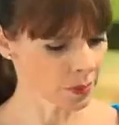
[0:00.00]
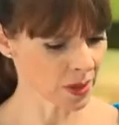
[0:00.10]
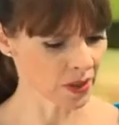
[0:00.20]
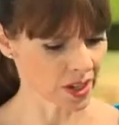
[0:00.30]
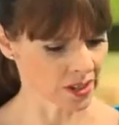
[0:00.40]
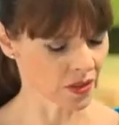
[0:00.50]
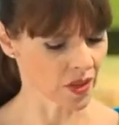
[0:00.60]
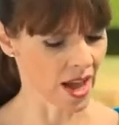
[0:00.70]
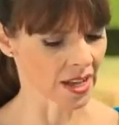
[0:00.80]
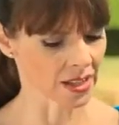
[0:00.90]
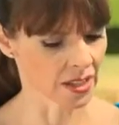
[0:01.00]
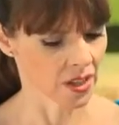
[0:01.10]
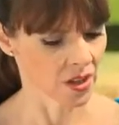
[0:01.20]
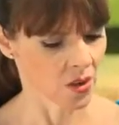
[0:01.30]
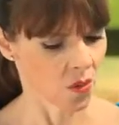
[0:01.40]
experience that
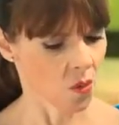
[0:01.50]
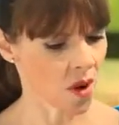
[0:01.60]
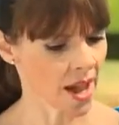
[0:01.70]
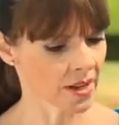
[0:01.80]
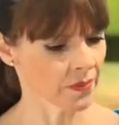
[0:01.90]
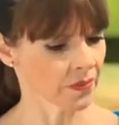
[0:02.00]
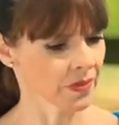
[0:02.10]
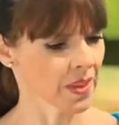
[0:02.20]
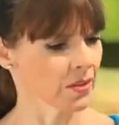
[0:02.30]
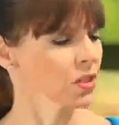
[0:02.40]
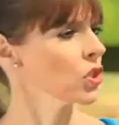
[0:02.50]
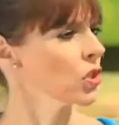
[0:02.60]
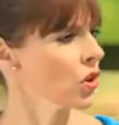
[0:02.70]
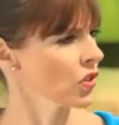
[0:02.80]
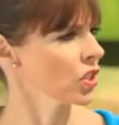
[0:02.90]
when there is a
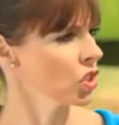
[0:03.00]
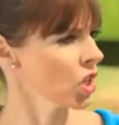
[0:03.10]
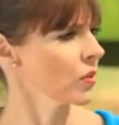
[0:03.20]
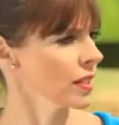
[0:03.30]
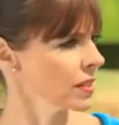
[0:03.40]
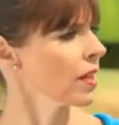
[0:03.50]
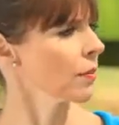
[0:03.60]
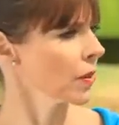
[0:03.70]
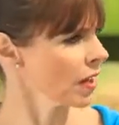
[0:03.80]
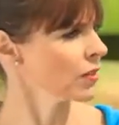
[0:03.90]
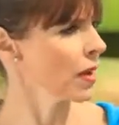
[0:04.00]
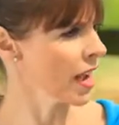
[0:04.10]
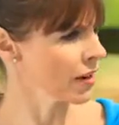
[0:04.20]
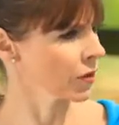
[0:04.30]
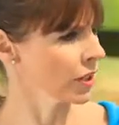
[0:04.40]
dog that's showing some kind of
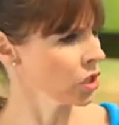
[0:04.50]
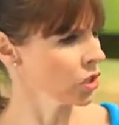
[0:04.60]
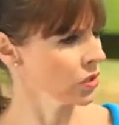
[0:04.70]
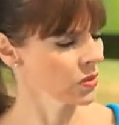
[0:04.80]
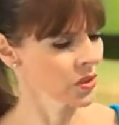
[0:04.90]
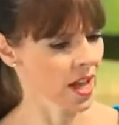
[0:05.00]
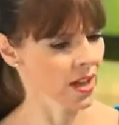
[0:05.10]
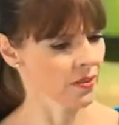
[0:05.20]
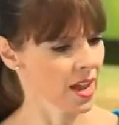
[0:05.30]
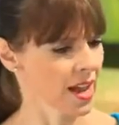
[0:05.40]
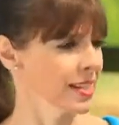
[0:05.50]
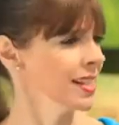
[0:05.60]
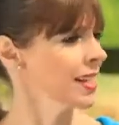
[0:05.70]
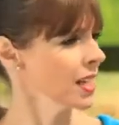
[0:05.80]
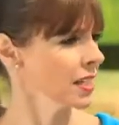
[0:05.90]
behavioral issues and they're
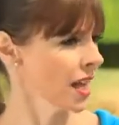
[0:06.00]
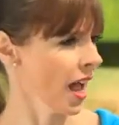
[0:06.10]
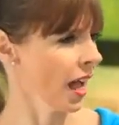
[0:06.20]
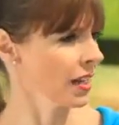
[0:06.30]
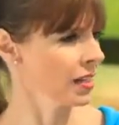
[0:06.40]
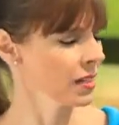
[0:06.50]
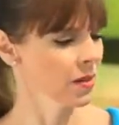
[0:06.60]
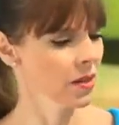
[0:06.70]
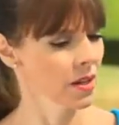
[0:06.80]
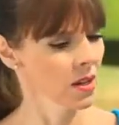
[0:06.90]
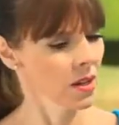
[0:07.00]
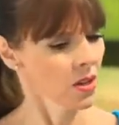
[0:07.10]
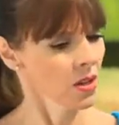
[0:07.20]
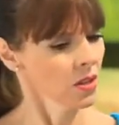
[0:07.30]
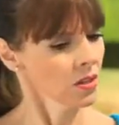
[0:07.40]
still intact,
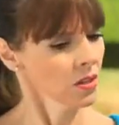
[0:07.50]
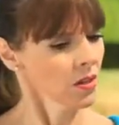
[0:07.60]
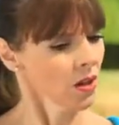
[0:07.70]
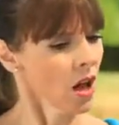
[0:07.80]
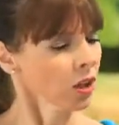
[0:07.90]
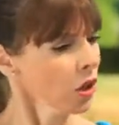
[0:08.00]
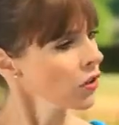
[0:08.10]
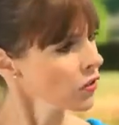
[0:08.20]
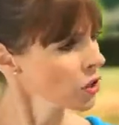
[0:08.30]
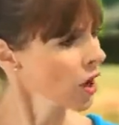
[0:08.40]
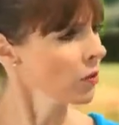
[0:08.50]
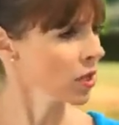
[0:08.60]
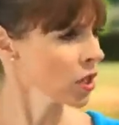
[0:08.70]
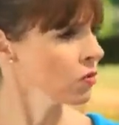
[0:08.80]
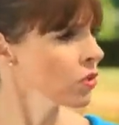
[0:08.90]
a lot of the time
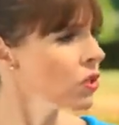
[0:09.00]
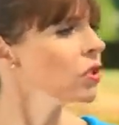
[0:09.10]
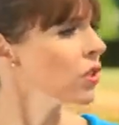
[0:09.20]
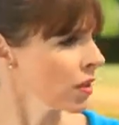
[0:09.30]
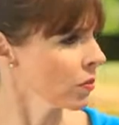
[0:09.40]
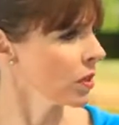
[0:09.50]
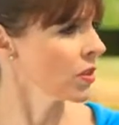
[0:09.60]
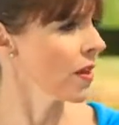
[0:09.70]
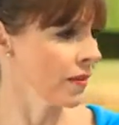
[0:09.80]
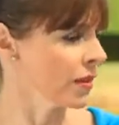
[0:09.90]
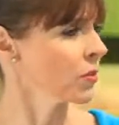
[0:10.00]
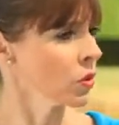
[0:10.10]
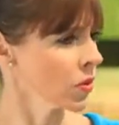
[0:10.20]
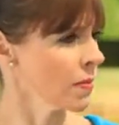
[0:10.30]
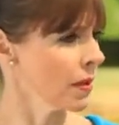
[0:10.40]
when you neuter them, we're
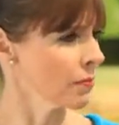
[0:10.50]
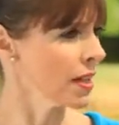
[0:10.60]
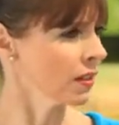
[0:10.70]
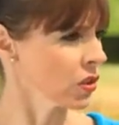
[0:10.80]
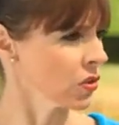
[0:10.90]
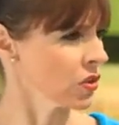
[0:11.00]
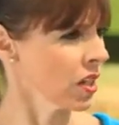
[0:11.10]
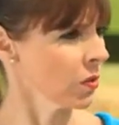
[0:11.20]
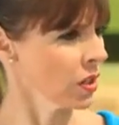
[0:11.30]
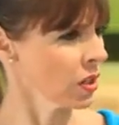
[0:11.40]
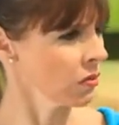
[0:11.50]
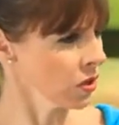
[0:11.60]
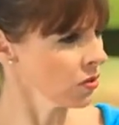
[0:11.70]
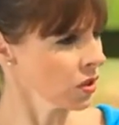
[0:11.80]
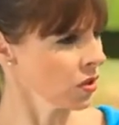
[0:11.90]
talking about male dogs here, when you
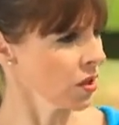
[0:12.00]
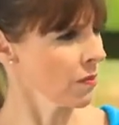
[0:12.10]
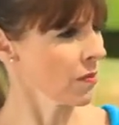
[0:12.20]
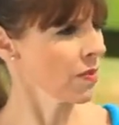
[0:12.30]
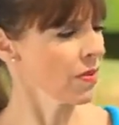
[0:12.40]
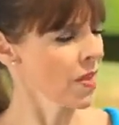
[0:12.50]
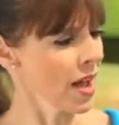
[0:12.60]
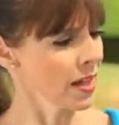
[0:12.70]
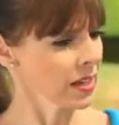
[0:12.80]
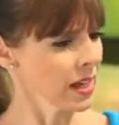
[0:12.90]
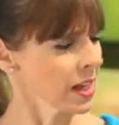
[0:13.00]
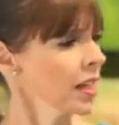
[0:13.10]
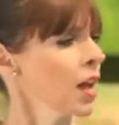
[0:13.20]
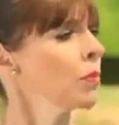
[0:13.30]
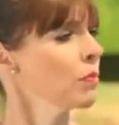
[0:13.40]
neuter them, that it
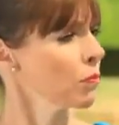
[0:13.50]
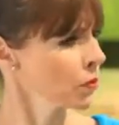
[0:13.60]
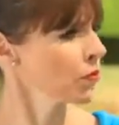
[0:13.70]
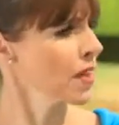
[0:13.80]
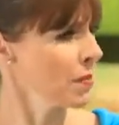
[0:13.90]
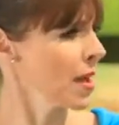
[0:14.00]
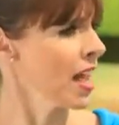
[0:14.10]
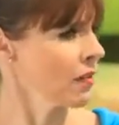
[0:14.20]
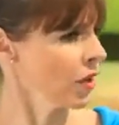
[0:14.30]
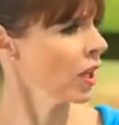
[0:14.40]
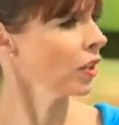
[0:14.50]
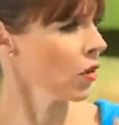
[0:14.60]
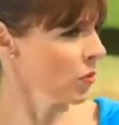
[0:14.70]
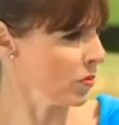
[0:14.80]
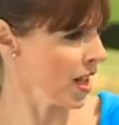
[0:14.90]
can help improve their behavior
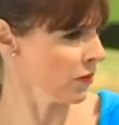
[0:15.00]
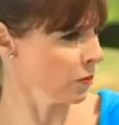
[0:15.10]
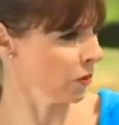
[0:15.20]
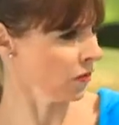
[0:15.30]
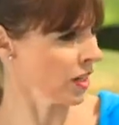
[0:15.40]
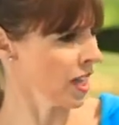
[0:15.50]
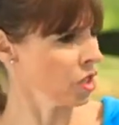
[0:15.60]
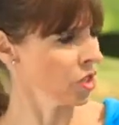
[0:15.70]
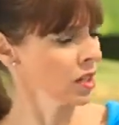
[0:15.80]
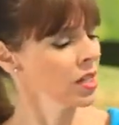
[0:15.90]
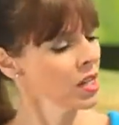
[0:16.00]
along with behavior modification.